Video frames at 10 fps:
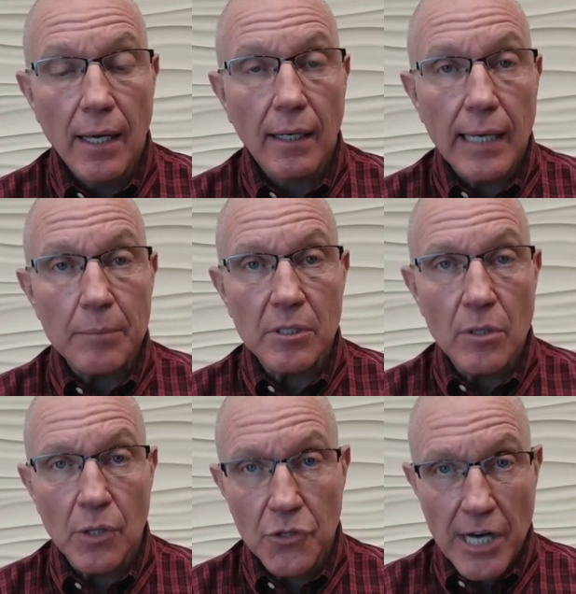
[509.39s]
came to
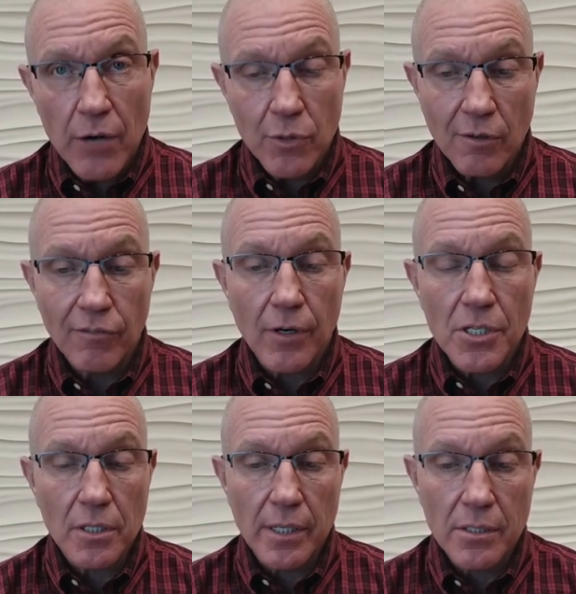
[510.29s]
Unitarian
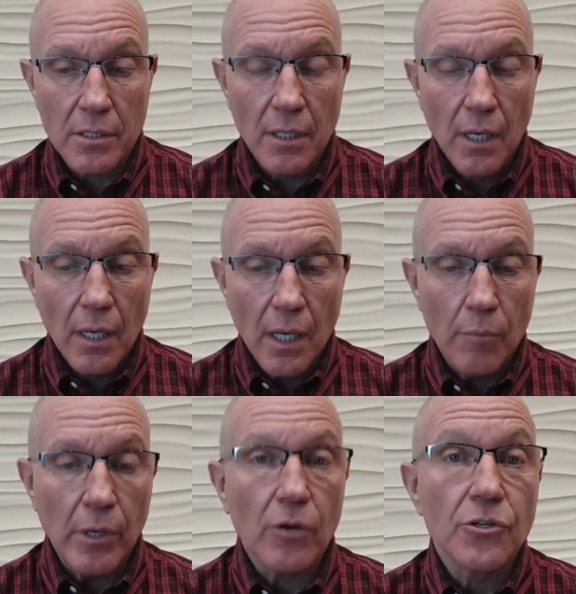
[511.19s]
Universalist a
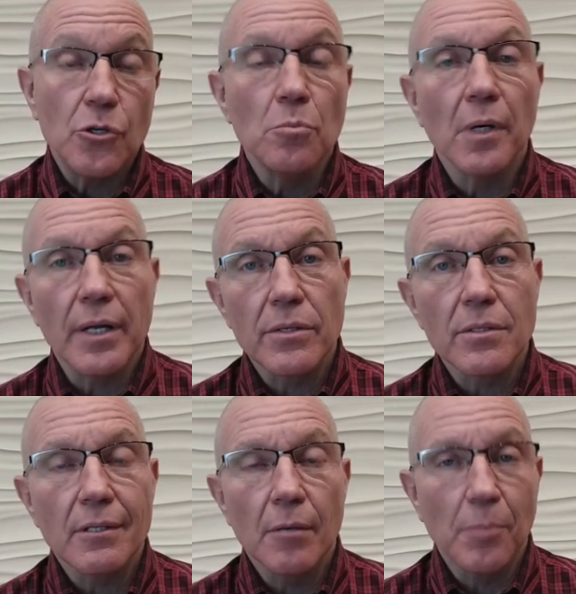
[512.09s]
mere 2
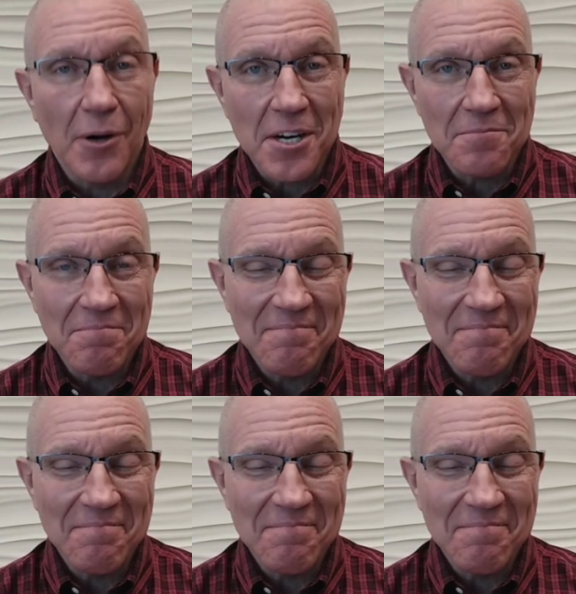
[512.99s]
months apart.